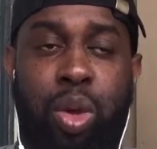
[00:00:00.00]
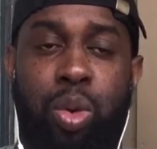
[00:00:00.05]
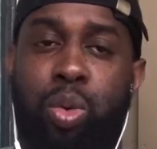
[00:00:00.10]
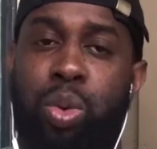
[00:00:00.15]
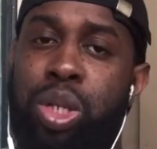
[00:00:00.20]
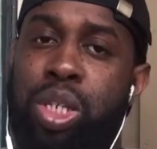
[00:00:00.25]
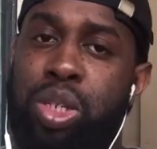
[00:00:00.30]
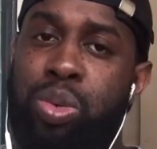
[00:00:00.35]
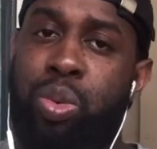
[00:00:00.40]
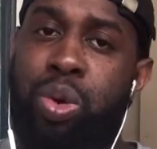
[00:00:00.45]

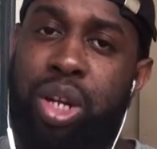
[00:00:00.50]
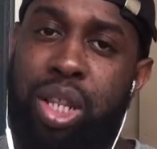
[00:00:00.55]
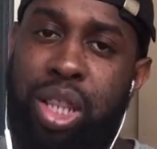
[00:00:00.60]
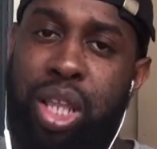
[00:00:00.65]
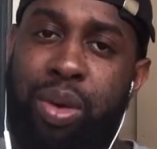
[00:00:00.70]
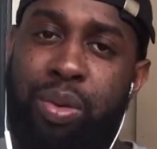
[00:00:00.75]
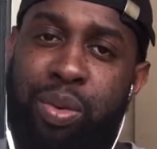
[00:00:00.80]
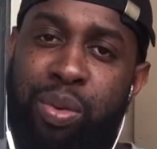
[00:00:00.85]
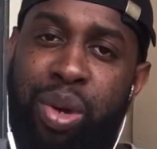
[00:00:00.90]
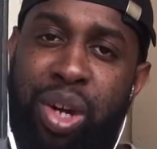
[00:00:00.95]
Which is one of
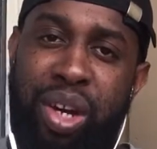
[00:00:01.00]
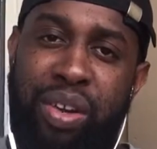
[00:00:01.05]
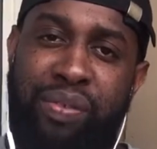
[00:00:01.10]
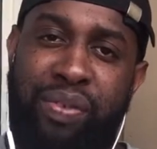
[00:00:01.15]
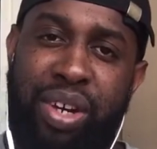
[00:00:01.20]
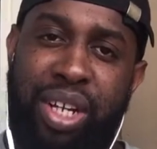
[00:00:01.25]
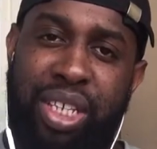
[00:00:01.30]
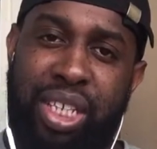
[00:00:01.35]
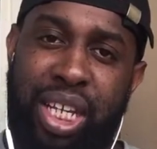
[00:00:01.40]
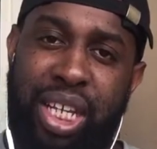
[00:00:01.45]
the
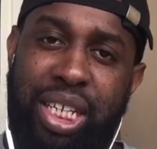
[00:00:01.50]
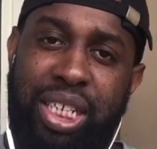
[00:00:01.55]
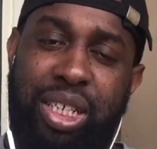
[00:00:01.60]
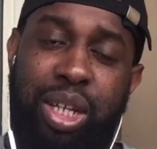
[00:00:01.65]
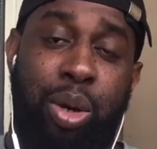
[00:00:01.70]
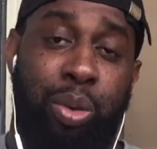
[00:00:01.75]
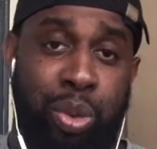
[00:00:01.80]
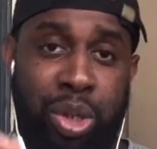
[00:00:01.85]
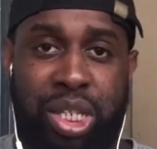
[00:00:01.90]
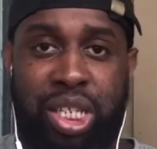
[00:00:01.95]
funny things.
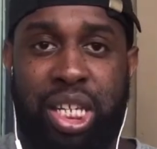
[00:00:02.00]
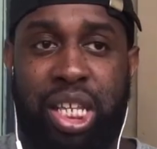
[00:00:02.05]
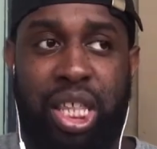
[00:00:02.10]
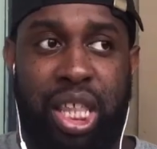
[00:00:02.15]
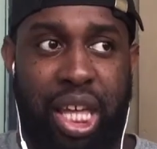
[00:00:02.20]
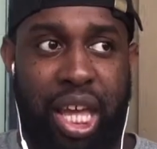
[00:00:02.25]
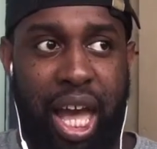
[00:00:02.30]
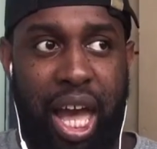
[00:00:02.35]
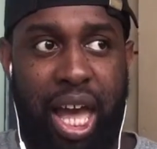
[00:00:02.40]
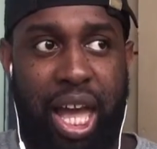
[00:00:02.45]
We see
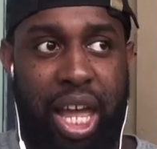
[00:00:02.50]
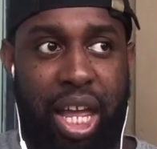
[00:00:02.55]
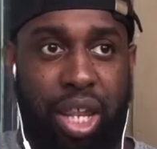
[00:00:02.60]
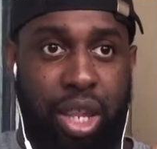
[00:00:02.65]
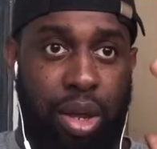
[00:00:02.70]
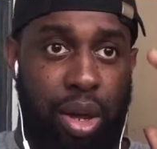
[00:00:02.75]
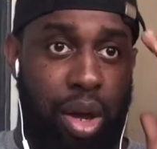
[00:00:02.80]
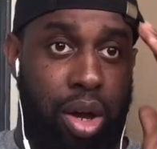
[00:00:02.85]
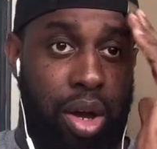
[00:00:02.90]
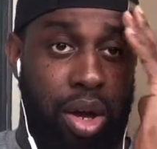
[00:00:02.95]
the guy in
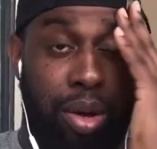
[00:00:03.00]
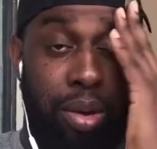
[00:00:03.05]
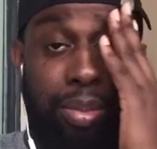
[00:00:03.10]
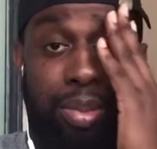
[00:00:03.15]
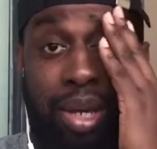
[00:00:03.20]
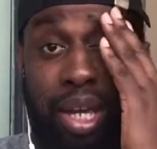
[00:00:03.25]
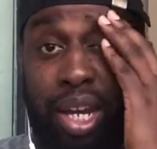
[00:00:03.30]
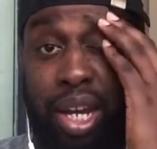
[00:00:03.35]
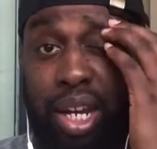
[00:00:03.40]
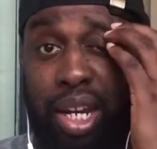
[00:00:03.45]
the
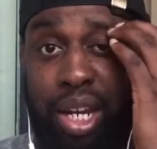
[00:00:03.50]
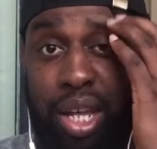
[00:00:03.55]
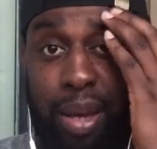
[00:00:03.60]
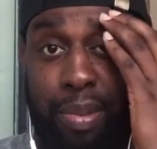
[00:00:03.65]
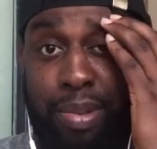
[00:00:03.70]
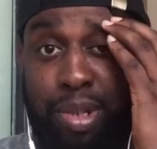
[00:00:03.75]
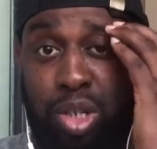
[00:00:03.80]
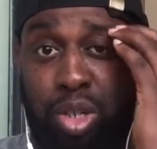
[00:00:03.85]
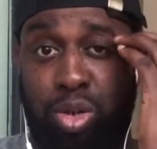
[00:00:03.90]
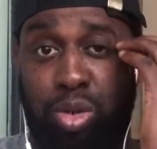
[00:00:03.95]
beginning of the
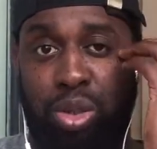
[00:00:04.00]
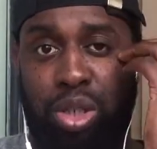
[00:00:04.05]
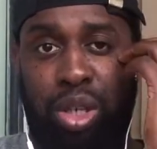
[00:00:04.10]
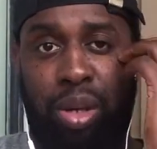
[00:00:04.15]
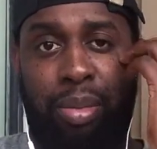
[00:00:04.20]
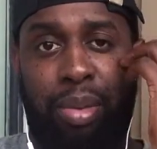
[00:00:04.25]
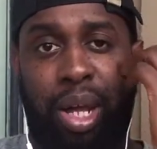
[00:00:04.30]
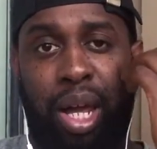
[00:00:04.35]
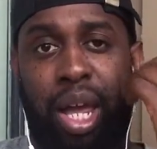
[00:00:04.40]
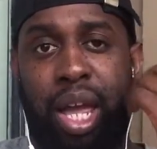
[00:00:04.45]
episode. He's
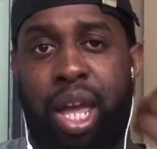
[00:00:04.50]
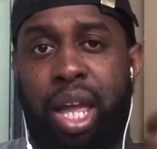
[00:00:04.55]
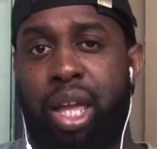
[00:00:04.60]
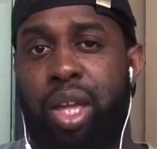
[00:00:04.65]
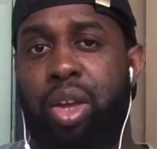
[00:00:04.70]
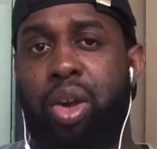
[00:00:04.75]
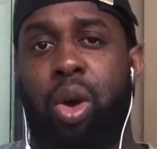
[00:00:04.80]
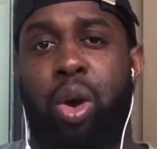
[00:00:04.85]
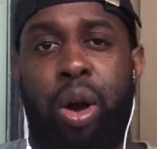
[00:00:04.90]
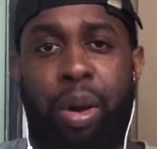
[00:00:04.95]
talking about,
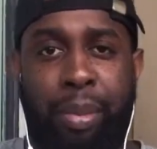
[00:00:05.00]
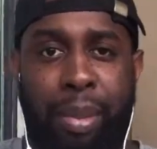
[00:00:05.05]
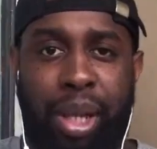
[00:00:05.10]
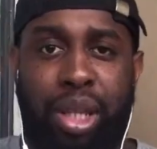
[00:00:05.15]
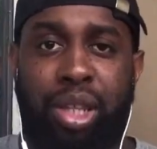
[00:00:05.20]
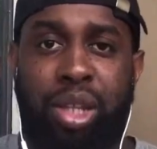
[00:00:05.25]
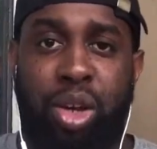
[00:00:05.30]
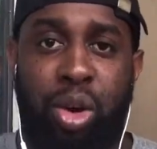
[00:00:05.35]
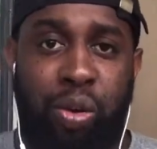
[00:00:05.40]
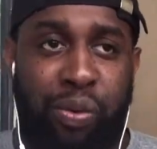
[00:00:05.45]
"Yo, I'm
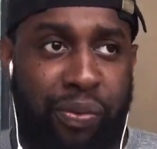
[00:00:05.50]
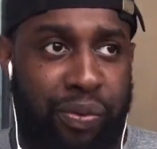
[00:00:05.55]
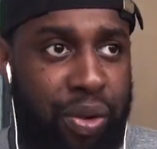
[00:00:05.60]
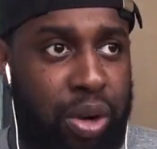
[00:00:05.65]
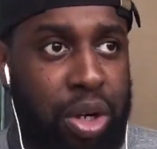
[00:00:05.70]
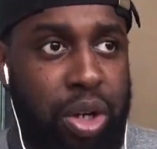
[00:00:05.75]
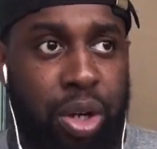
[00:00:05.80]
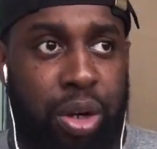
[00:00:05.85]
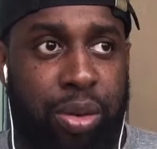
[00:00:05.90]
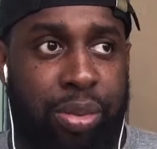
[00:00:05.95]
about to go
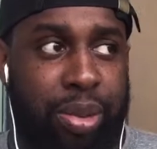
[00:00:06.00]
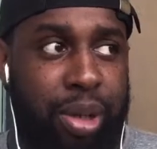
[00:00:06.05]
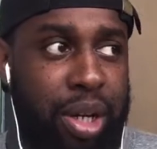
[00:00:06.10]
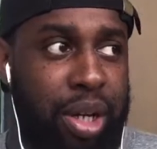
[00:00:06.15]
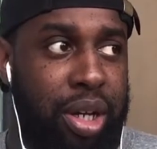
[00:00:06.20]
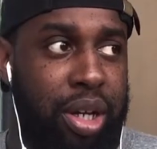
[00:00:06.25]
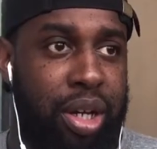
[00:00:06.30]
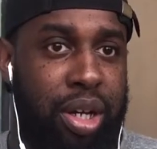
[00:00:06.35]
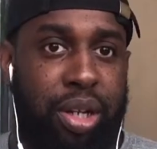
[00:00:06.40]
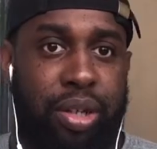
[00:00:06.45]
fuck up
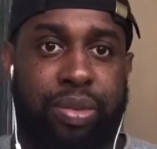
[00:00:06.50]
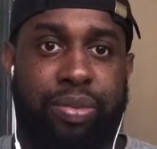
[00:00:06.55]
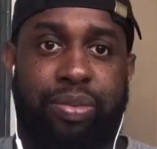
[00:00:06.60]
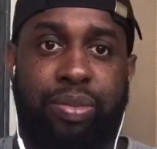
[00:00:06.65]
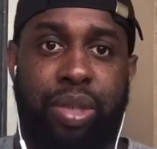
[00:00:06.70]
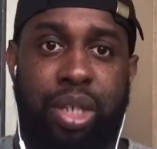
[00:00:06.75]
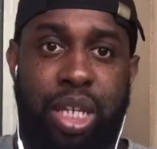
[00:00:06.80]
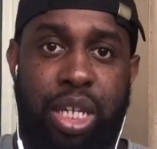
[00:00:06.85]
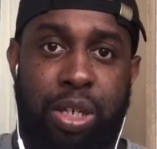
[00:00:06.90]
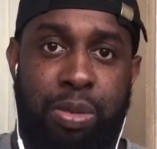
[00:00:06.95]

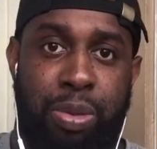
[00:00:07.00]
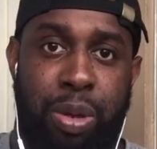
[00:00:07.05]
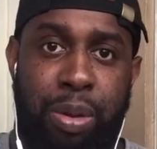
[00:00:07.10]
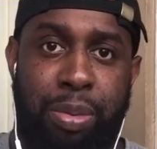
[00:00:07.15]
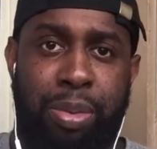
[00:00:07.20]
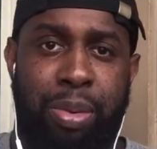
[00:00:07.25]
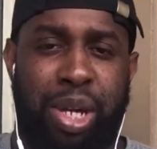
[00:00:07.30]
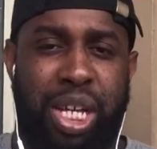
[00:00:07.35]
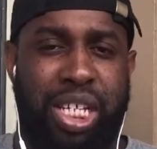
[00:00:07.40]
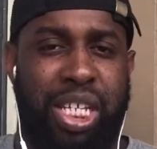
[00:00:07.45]
these
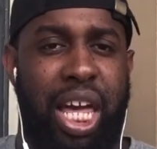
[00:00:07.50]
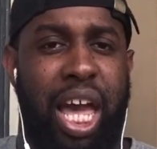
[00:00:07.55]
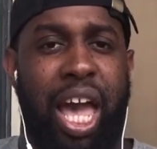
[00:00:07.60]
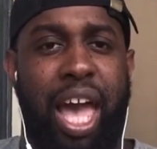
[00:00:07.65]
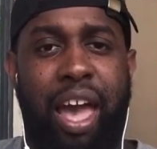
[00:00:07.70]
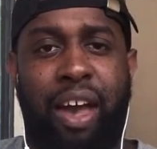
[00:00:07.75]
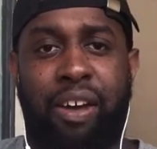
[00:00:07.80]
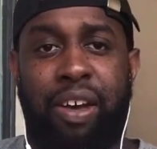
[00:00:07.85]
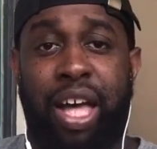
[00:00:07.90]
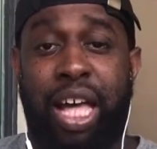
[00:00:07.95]
people, because I
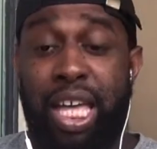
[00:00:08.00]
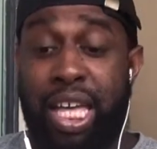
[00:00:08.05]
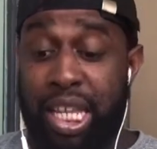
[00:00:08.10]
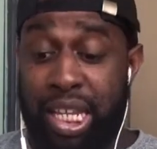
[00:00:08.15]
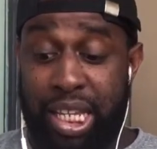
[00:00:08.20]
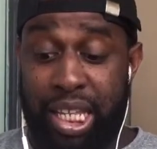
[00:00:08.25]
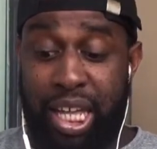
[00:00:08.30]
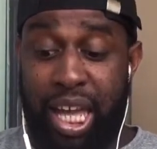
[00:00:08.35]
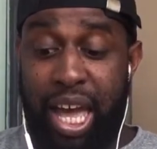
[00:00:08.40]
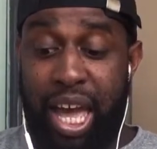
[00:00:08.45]
have..."
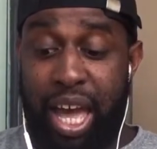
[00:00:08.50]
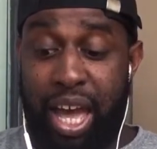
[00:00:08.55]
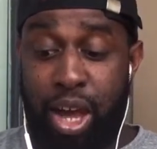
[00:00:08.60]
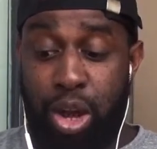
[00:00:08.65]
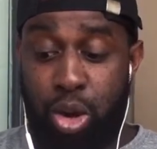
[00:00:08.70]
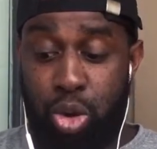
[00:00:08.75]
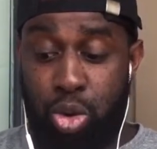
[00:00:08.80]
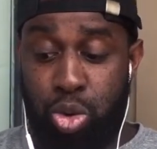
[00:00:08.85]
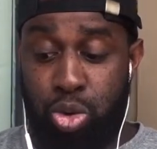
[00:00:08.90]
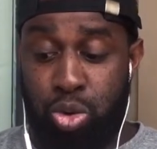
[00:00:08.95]
The
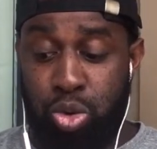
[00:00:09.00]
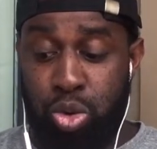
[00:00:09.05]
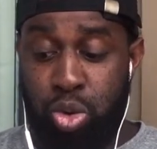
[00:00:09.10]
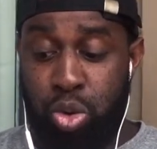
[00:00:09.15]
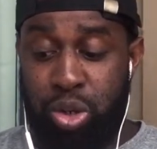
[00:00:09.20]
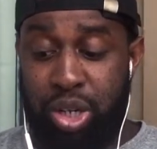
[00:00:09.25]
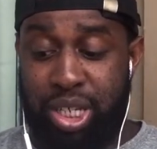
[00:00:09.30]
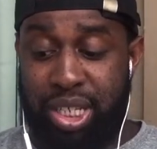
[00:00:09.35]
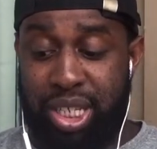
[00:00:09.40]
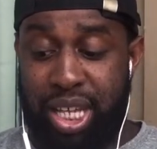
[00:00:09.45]
guy who's
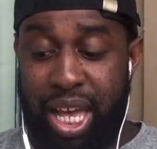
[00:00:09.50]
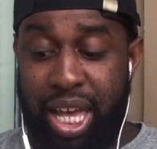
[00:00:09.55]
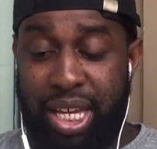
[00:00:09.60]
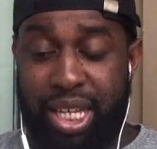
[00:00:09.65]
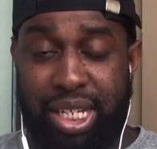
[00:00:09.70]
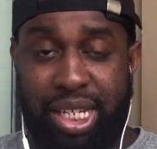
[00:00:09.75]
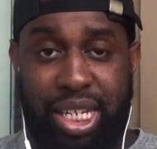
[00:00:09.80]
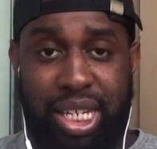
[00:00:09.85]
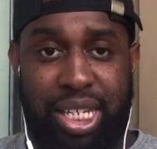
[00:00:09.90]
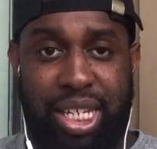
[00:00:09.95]
doing the attack
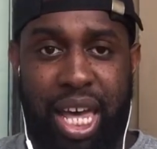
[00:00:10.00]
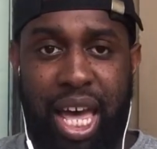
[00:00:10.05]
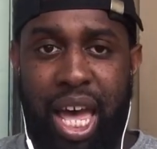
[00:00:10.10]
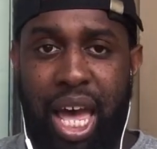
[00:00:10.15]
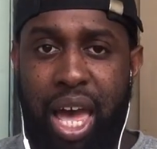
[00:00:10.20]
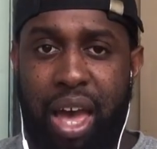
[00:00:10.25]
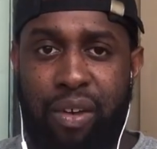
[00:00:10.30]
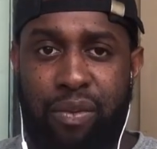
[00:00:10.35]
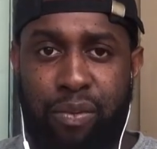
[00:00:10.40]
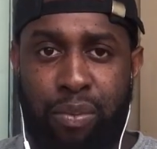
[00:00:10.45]
says, "I
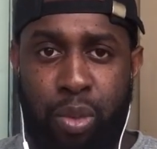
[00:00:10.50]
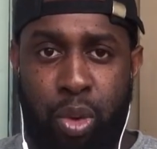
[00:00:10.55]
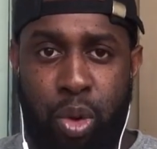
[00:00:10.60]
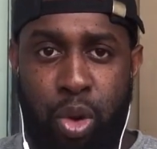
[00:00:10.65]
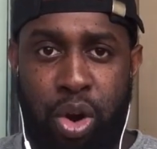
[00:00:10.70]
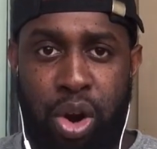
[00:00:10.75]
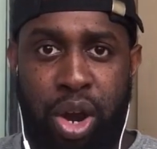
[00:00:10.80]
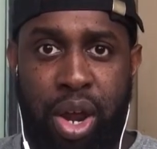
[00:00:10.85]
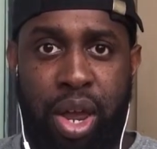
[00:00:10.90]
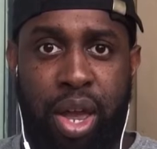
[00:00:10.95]
have
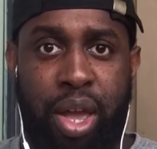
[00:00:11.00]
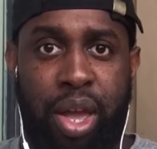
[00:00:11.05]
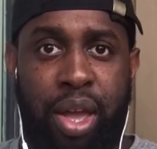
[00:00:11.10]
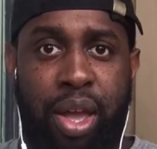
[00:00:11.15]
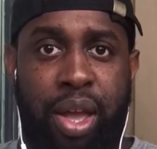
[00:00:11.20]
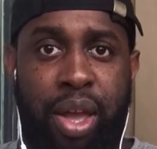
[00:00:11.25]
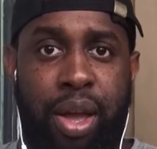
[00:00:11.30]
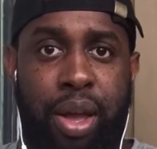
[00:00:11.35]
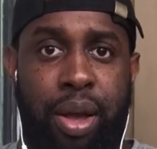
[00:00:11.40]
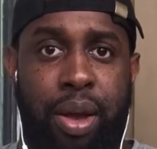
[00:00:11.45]
more
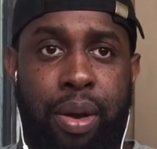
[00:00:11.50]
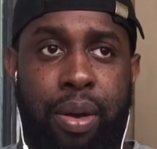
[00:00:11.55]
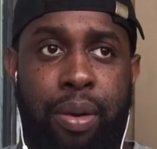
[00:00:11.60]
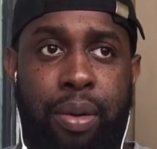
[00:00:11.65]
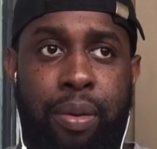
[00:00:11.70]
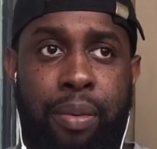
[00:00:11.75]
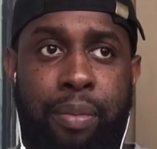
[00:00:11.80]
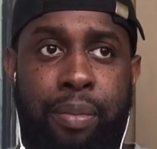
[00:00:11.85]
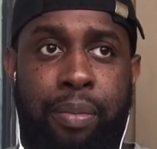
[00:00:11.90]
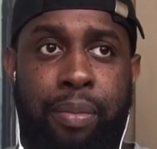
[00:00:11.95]

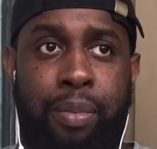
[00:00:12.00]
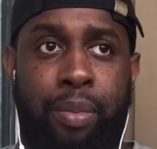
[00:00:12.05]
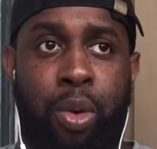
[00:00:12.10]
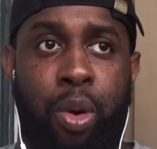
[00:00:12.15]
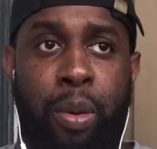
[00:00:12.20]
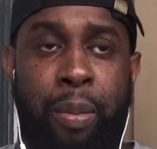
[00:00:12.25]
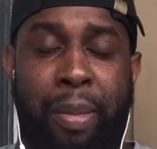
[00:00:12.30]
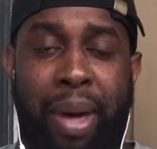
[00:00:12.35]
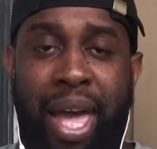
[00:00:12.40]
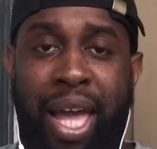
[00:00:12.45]

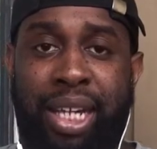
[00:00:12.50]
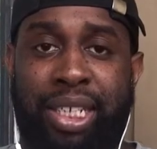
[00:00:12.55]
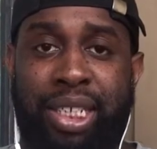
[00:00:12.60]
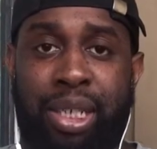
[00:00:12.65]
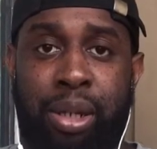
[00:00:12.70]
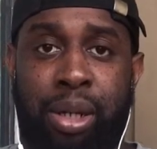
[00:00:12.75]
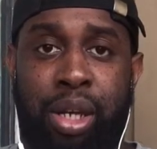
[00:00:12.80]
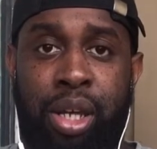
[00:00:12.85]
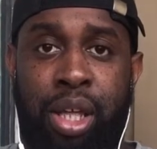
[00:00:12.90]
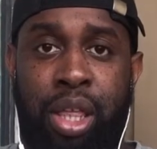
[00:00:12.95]

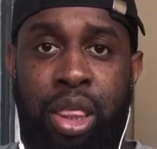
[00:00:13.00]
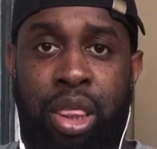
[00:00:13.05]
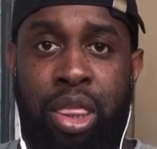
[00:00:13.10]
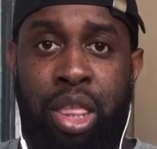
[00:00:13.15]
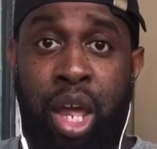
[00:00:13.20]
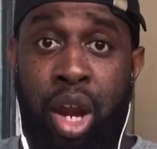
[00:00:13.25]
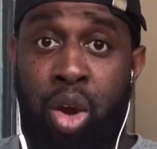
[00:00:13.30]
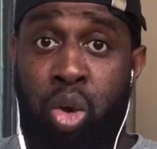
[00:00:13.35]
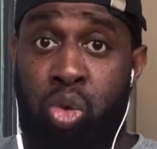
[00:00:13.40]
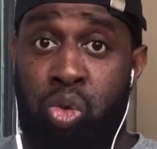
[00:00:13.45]
magic
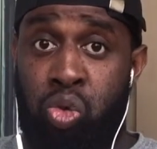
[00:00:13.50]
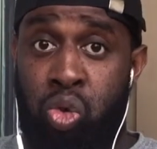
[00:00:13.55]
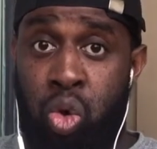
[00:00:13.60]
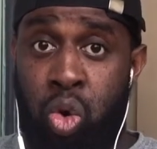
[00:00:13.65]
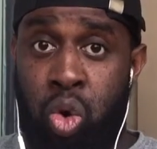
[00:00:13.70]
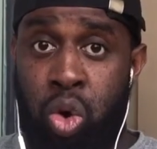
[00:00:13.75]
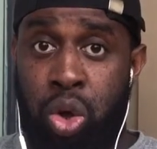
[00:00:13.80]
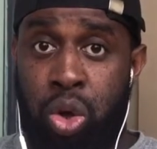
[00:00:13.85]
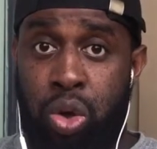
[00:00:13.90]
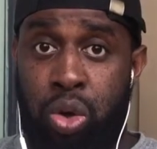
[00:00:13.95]
than a
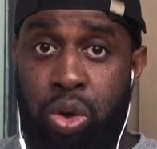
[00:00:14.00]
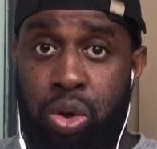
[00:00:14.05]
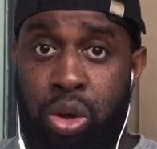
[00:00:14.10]
noble."